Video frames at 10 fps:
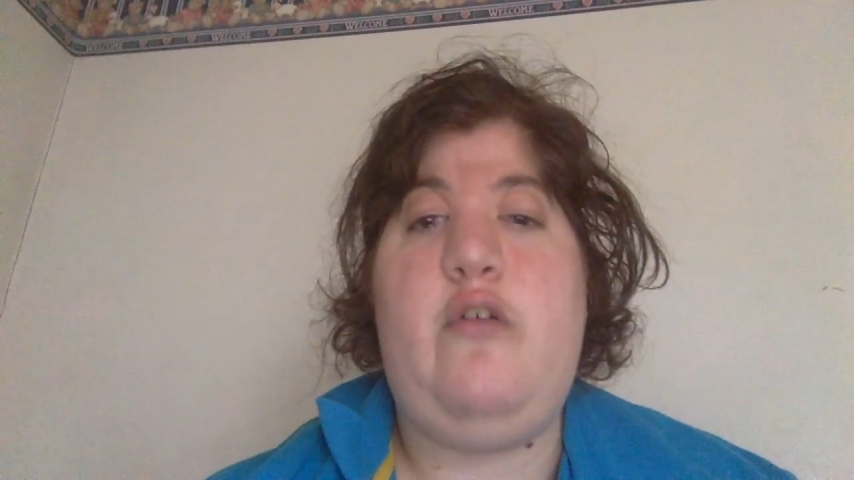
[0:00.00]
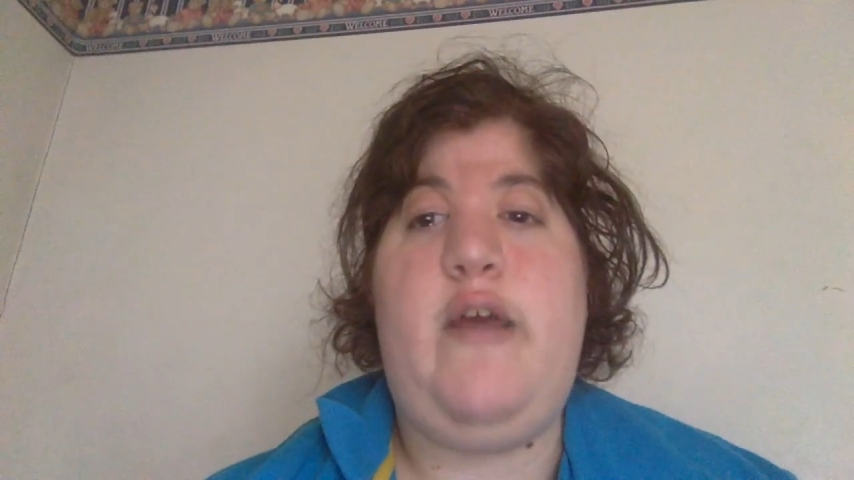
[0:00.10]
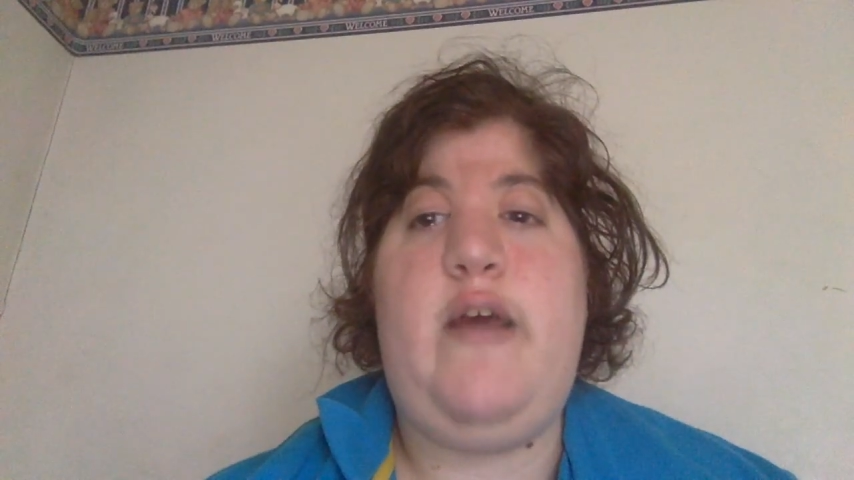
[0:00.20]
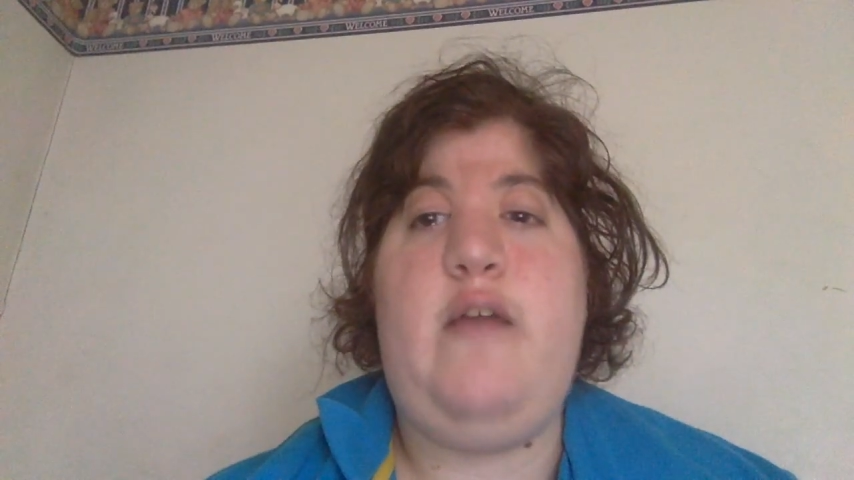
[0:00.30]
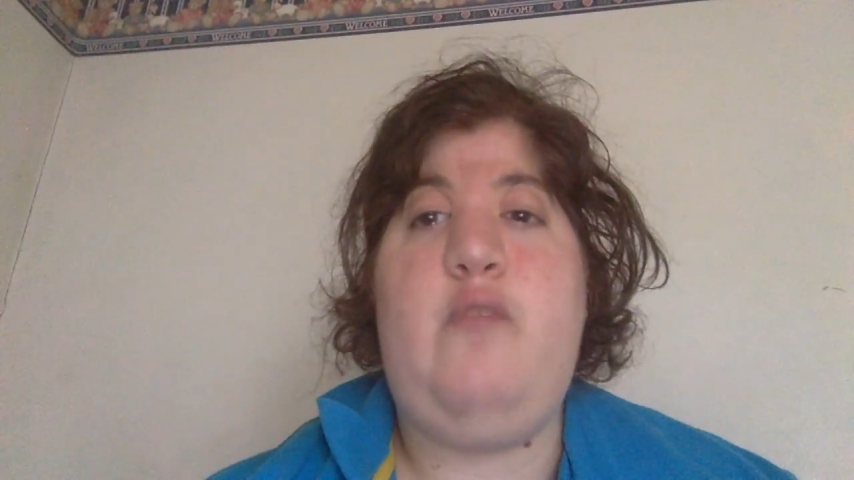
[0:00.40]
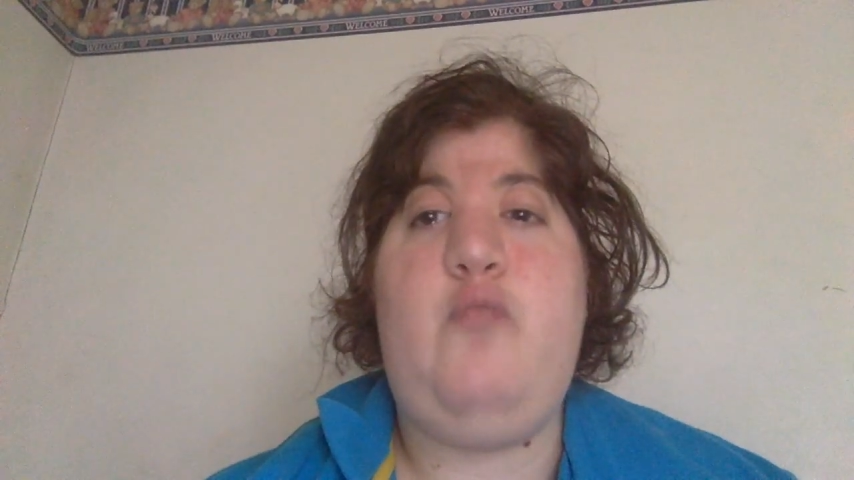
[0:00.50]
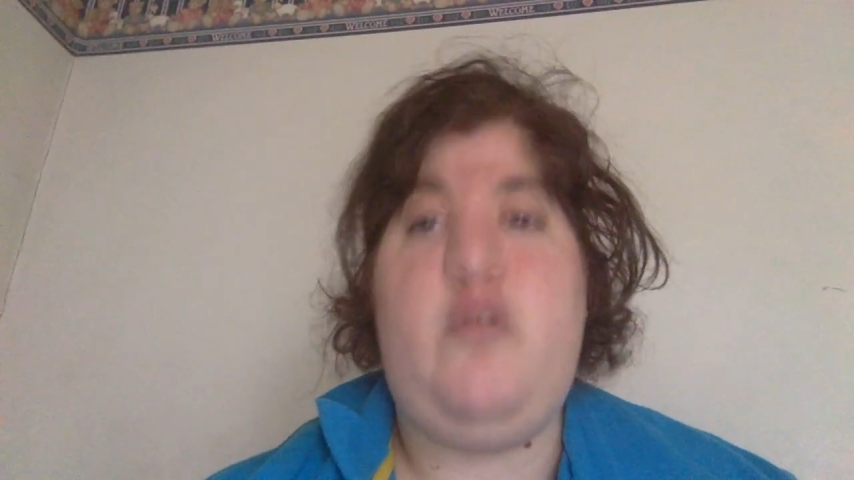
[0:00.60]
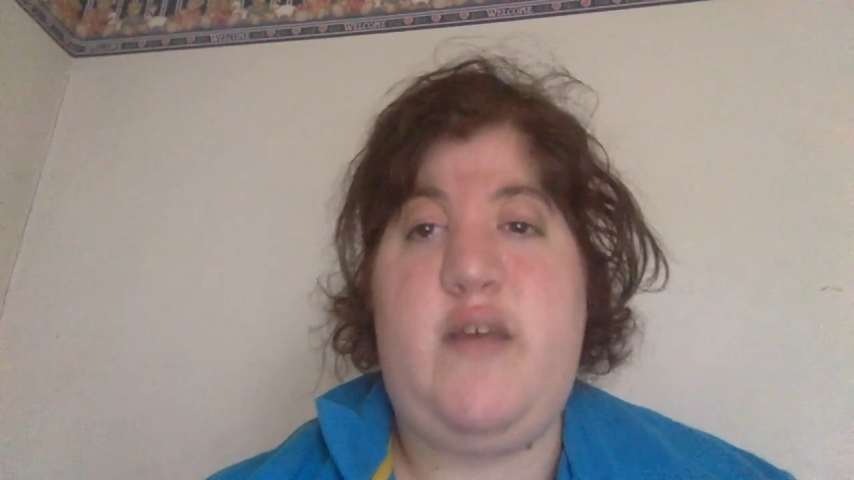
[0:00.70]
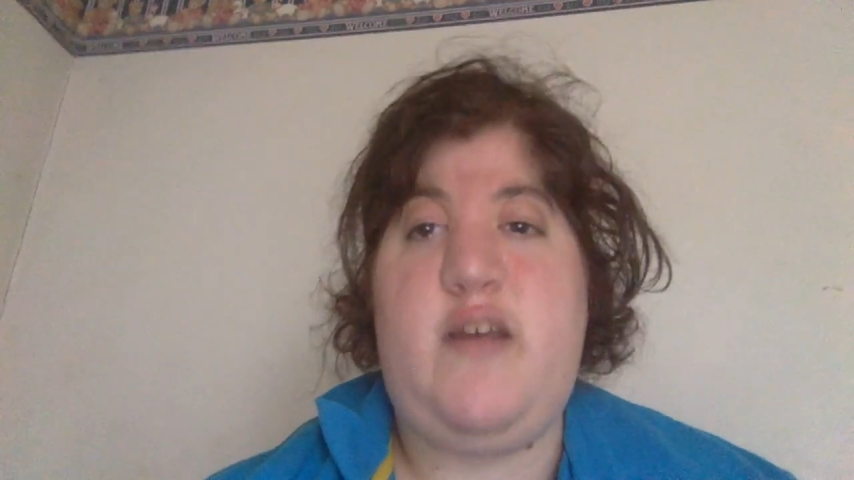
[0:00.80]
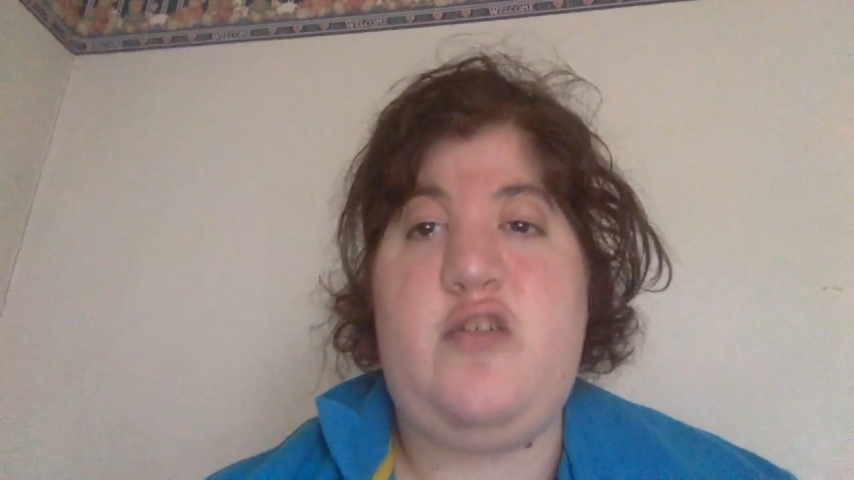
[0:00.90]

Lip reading: than Will Take